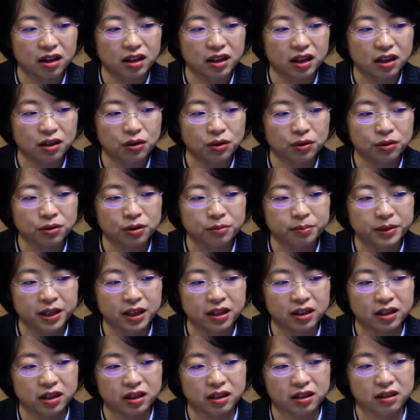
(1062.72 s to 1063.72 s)
in your
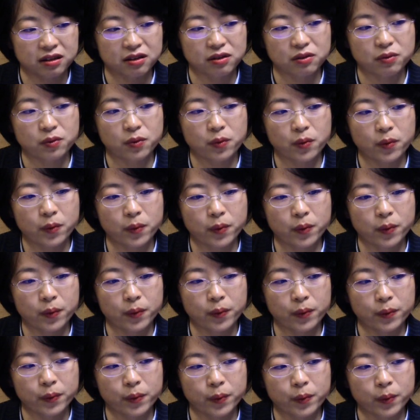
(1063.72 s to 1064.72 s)
opinion,
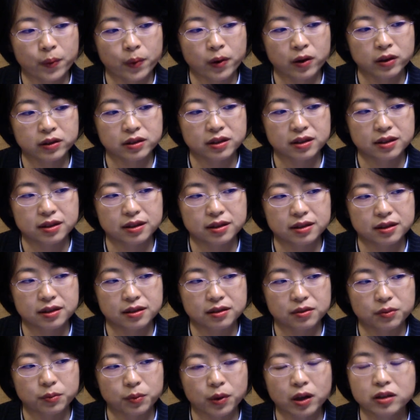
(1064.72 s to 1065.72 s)

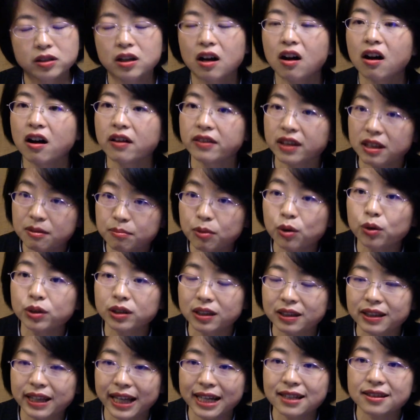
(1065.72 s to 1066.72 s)
what are the
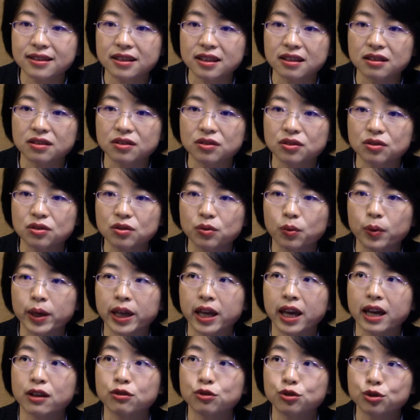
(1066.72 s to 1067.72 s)
important lessons we
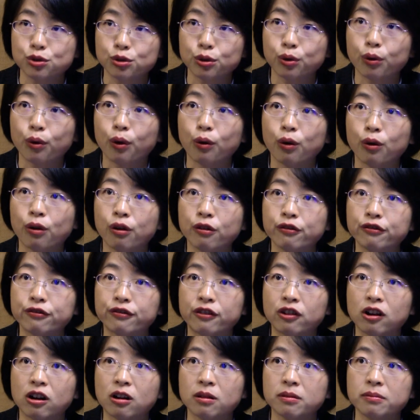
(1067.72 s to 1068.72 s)
can draw
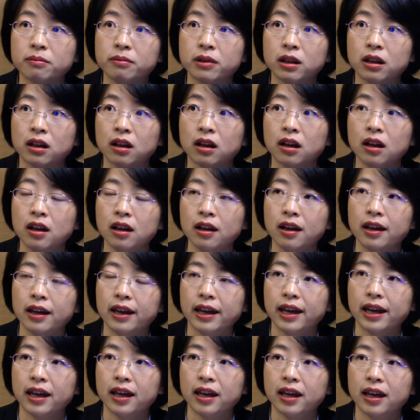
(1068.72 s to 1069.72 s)
from
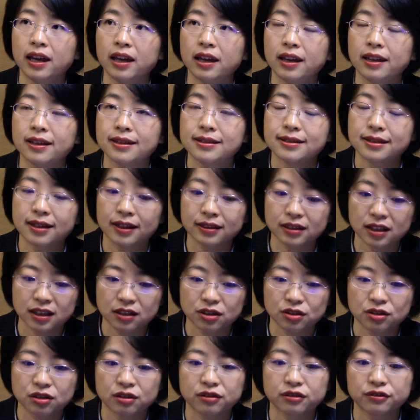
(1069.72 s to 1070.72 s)

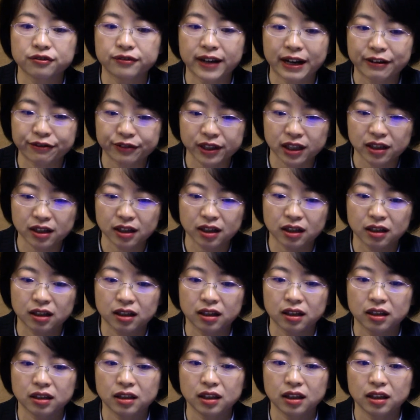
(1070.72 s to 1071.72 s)
studies of
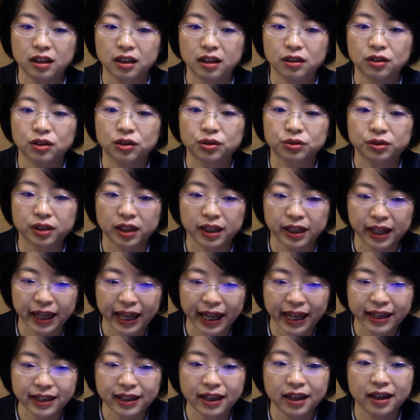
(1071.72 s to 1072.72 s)
Africa, including
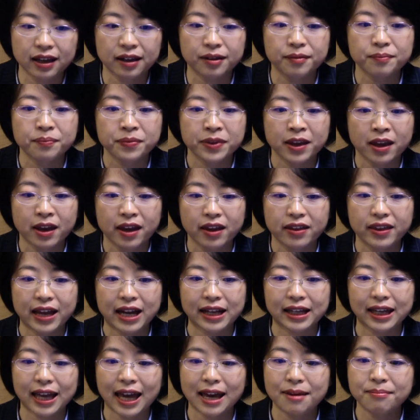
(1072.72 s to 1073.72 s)
Kenya,
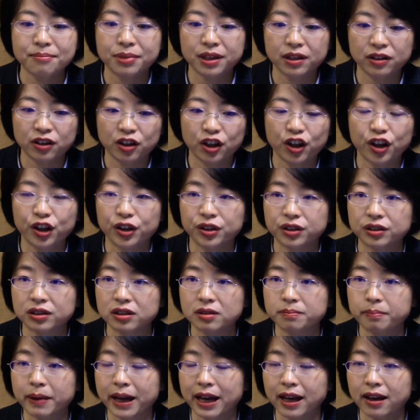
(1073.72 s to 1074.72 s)
that can be
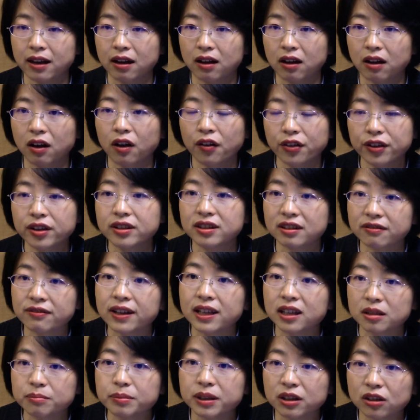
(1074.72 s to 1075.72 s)
learned by other
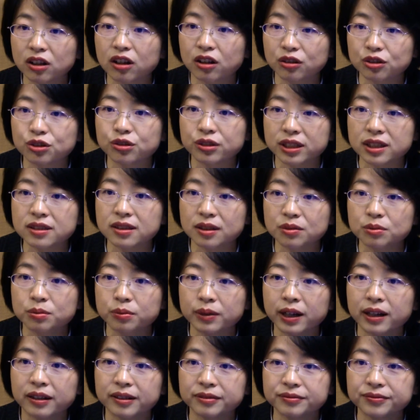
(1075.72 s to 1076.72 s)
developing countries as
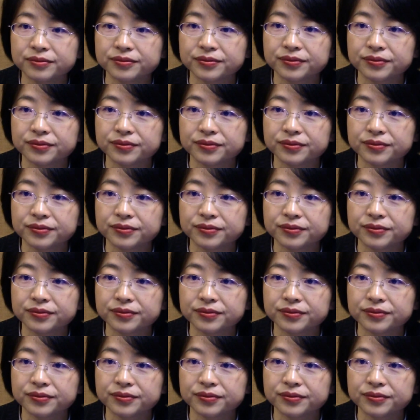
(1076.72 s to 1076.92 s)
well?